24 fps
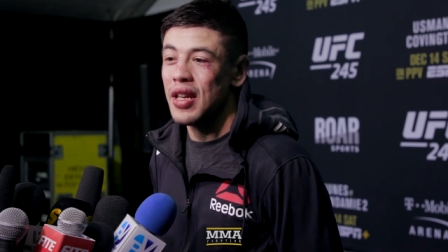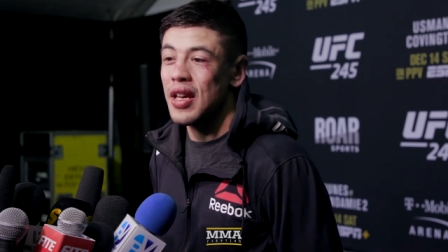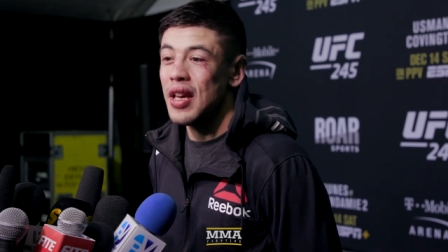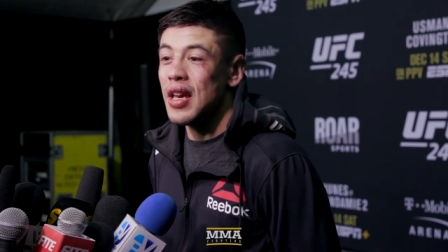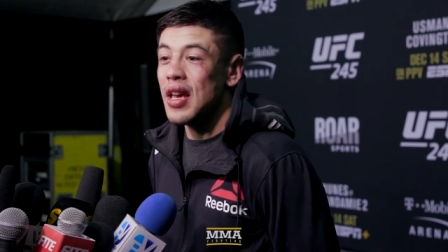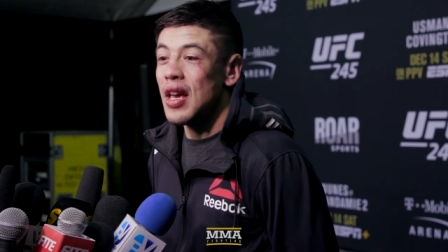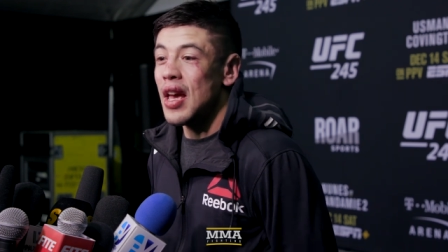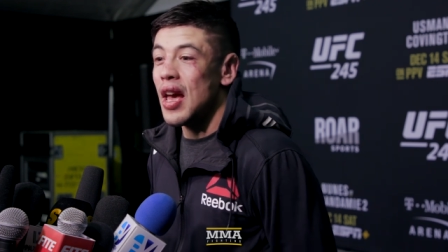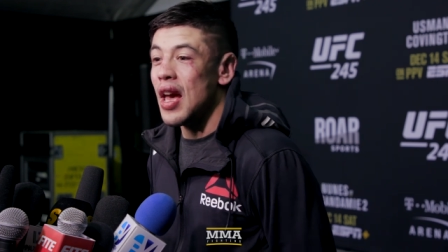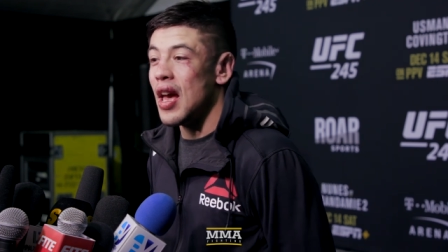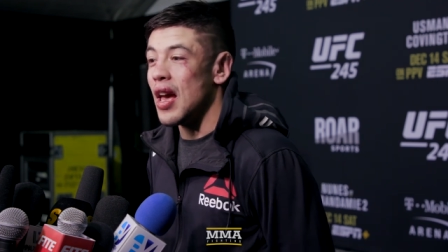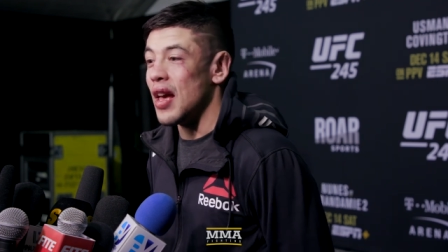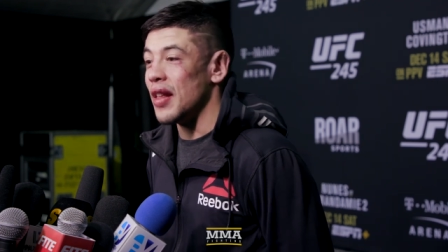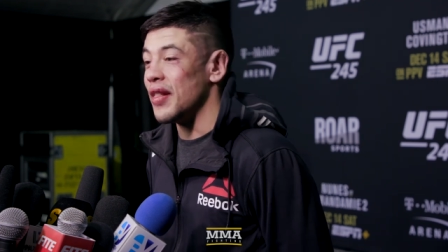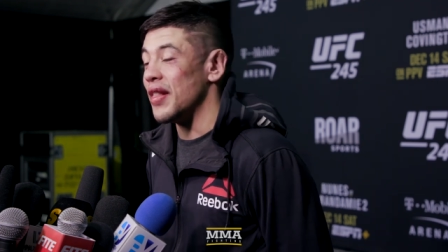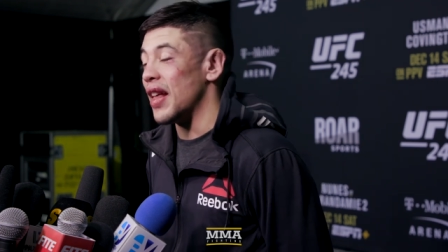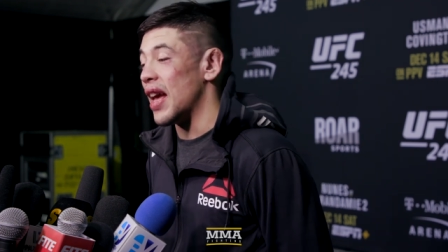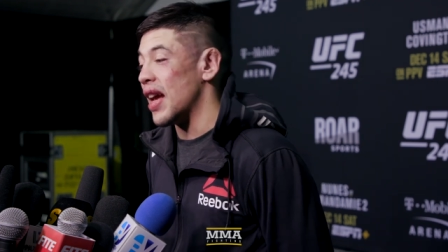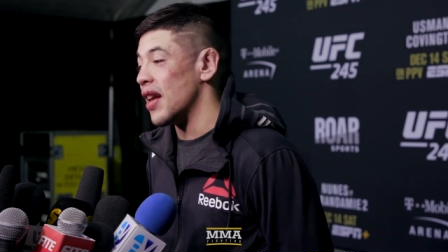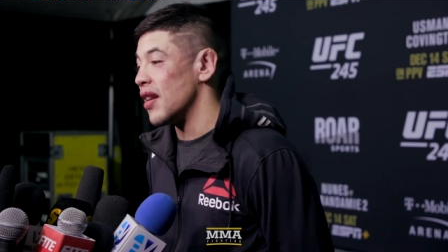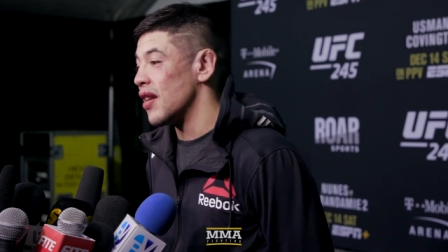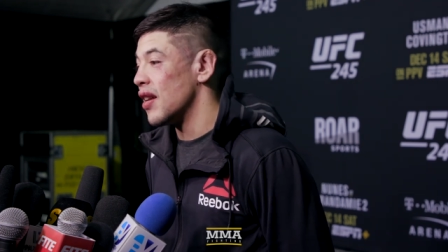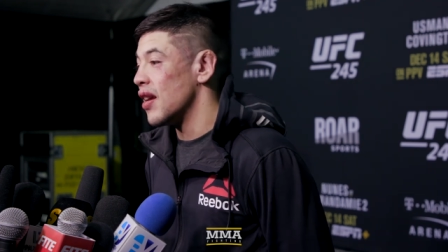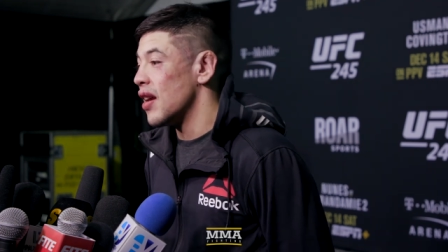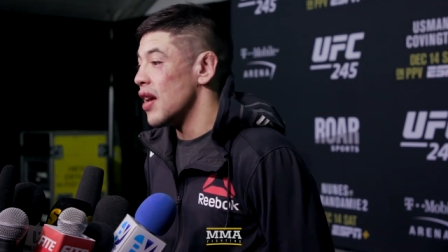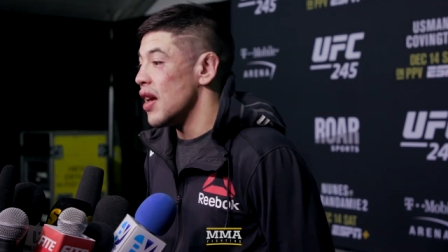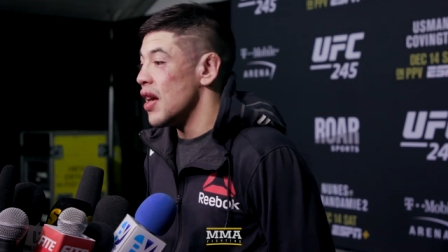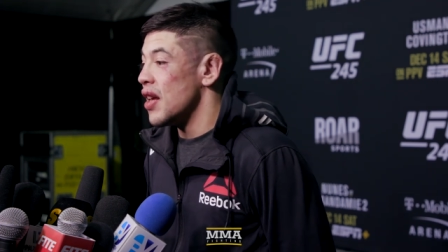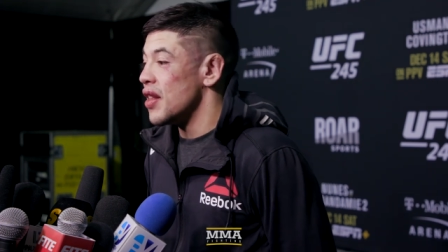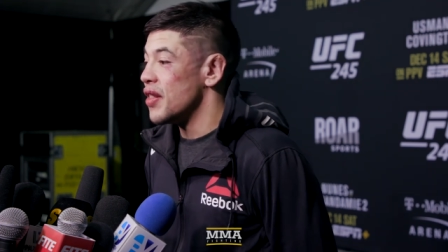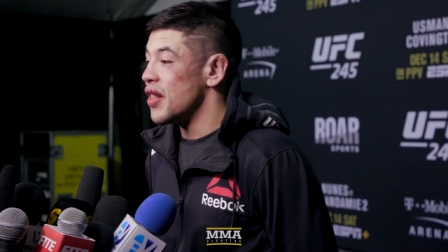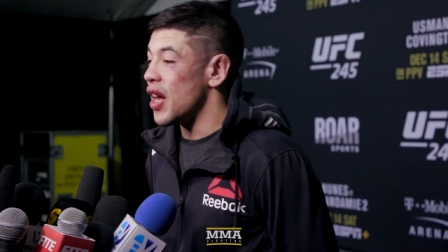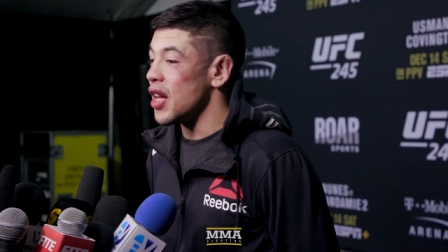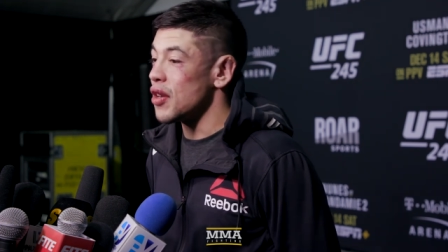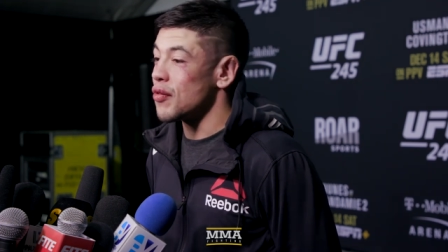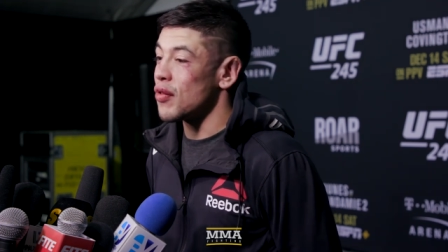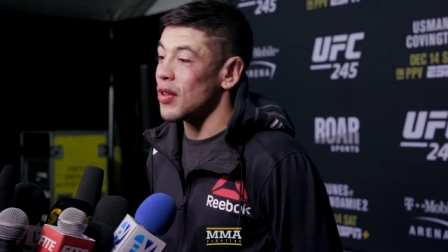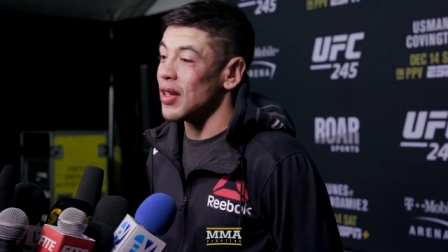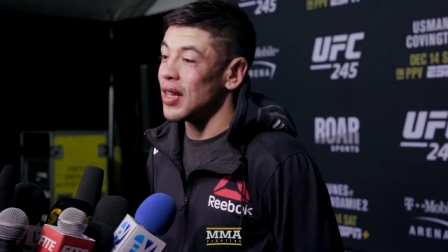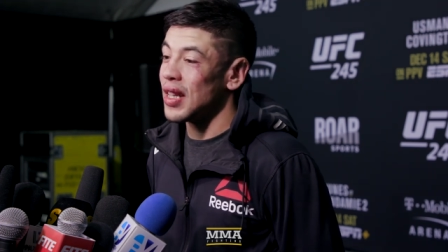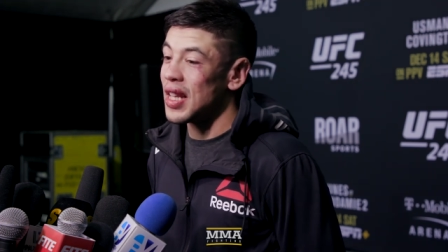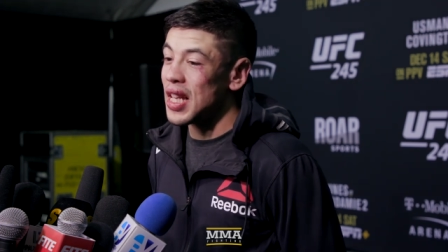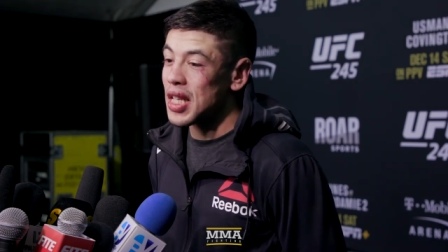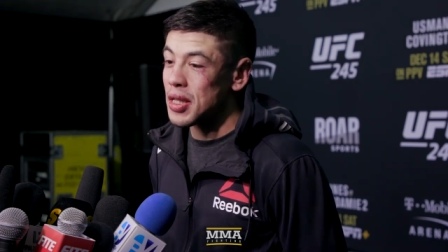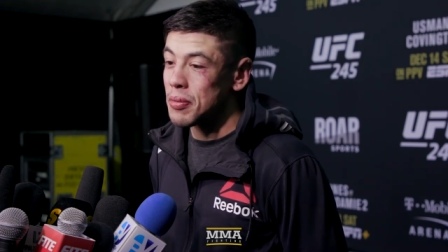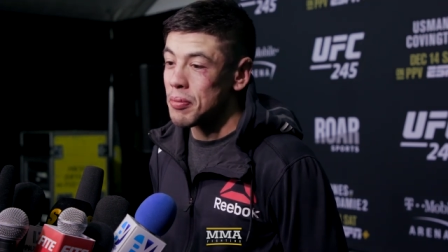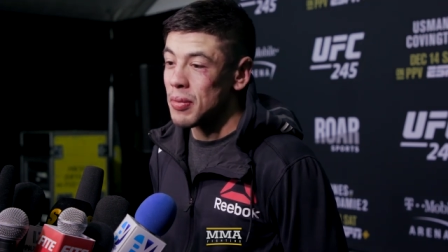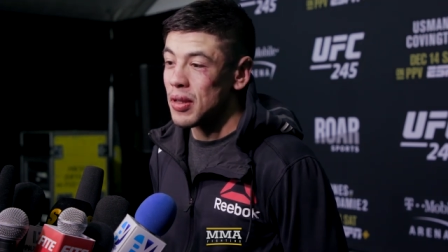Uh, then they
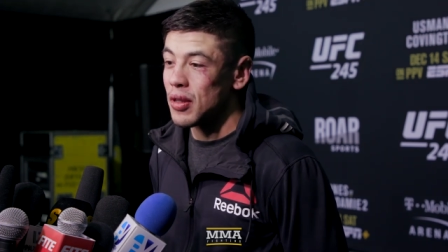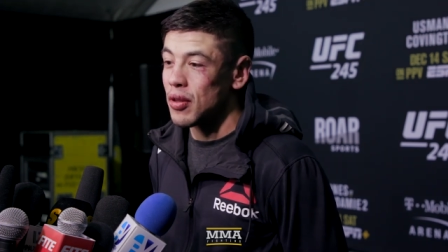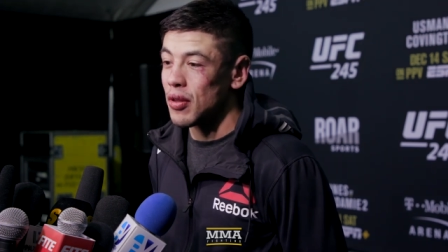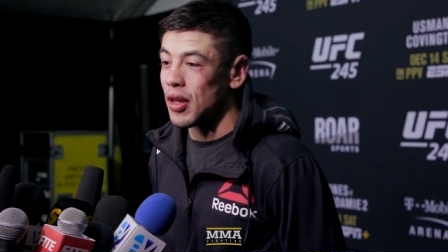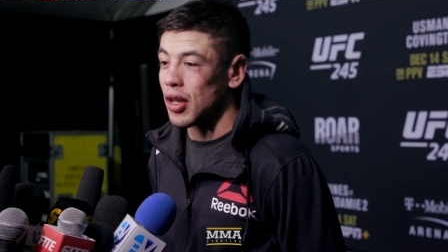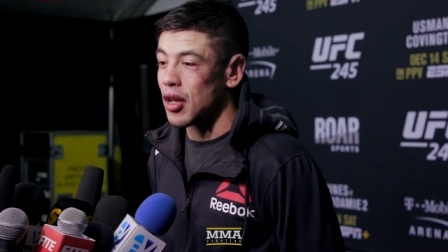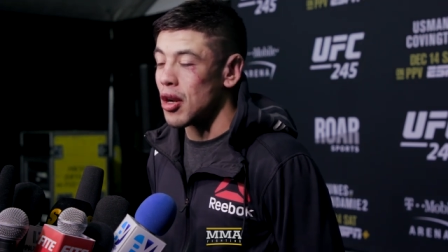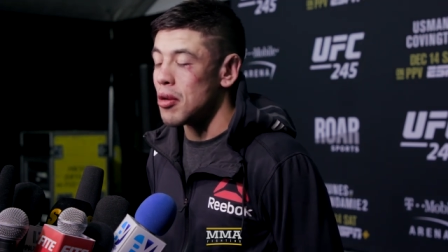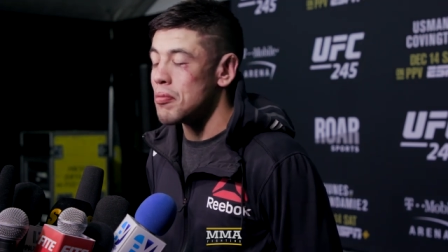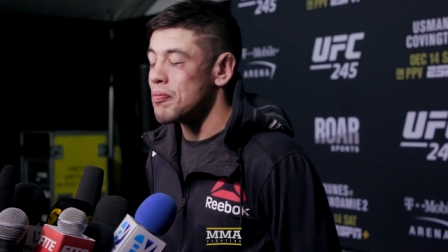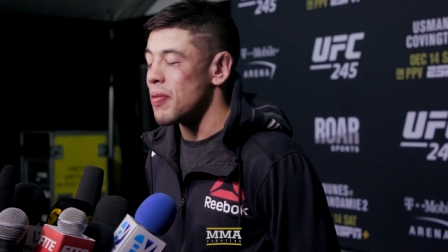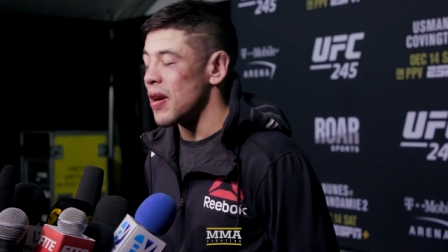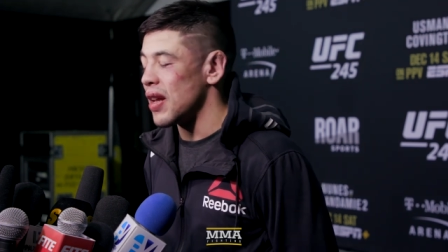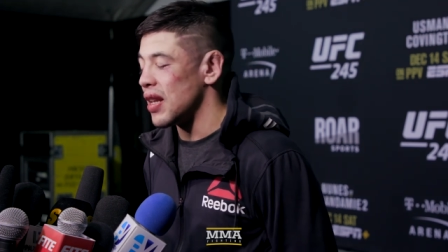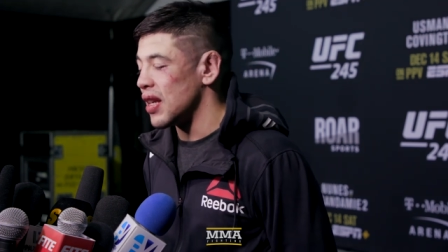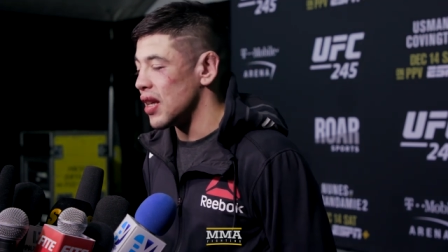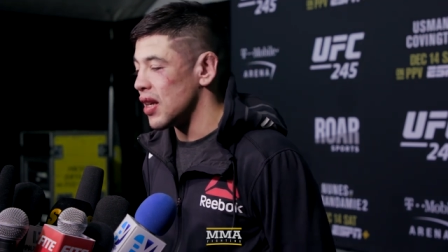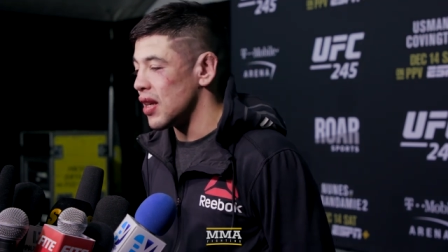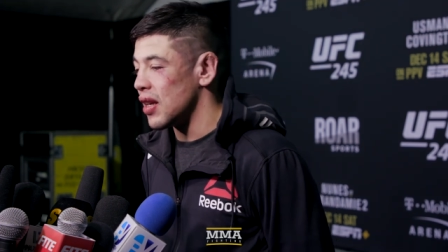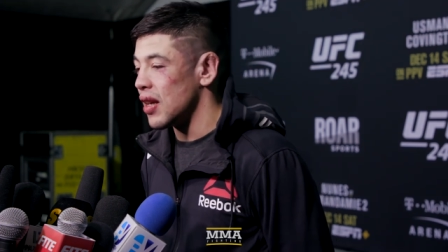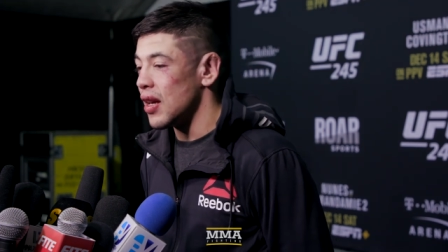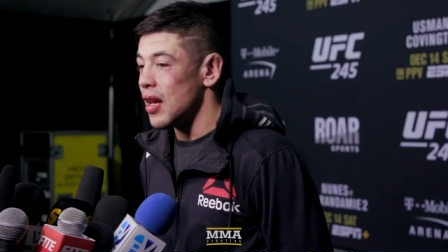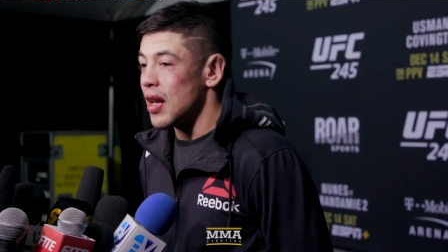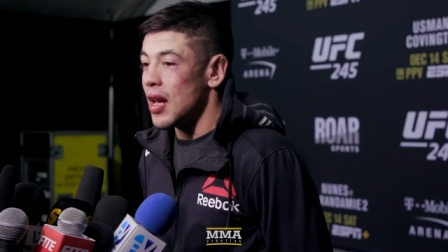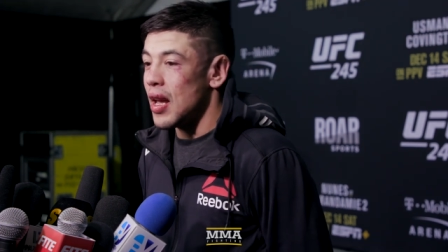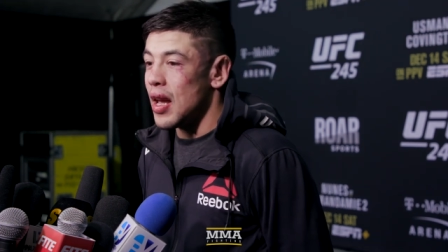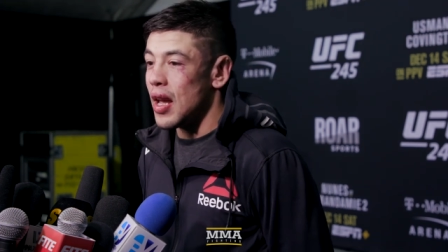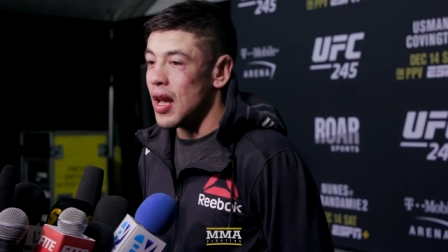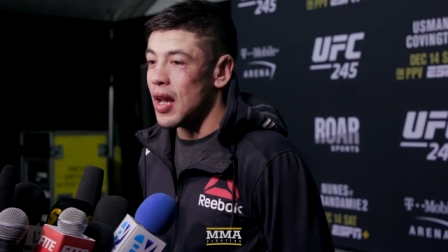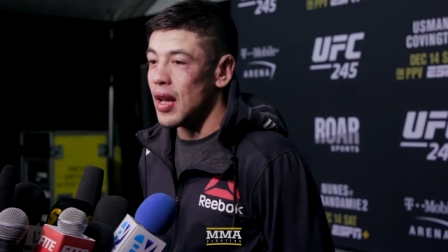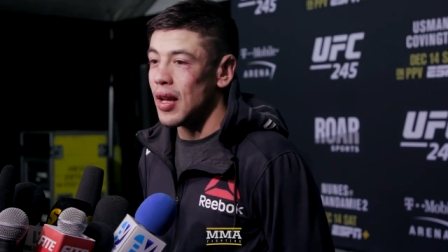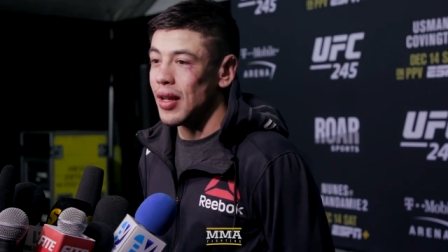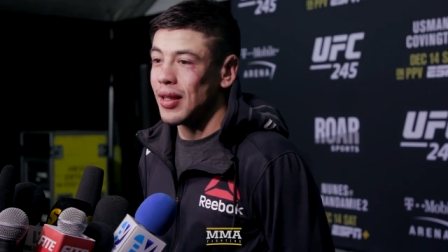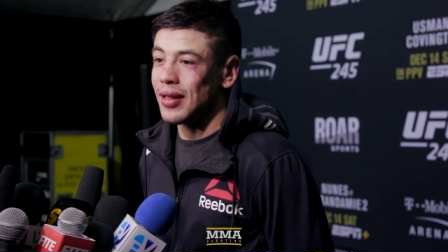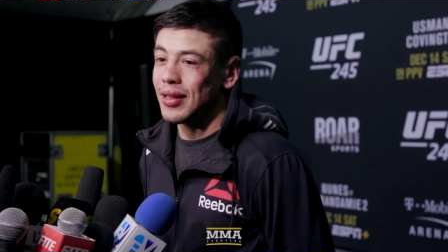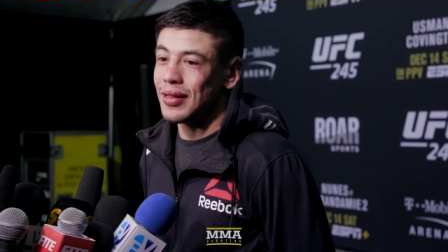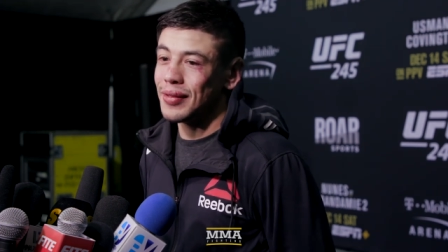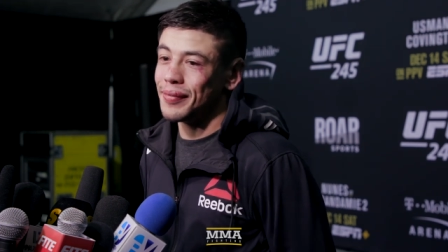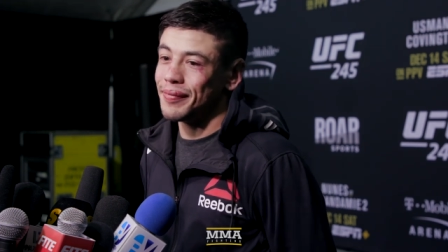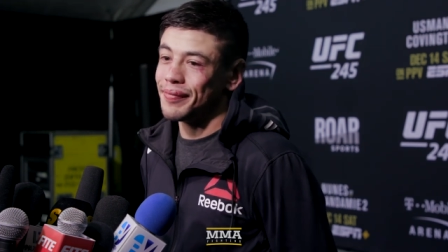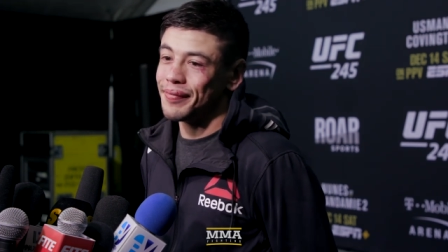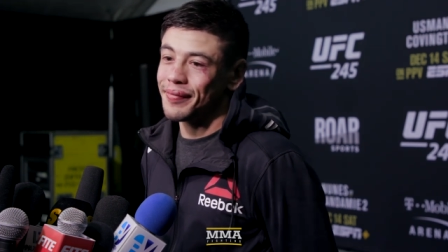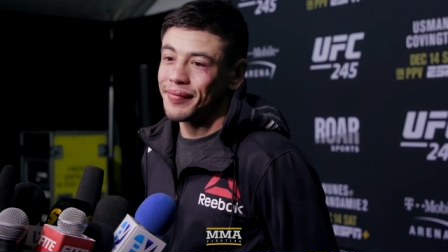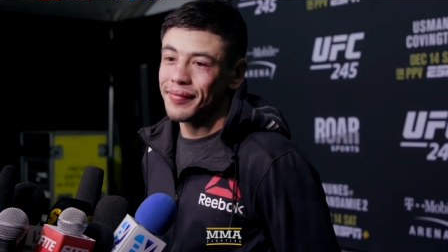released me to the company. Uh,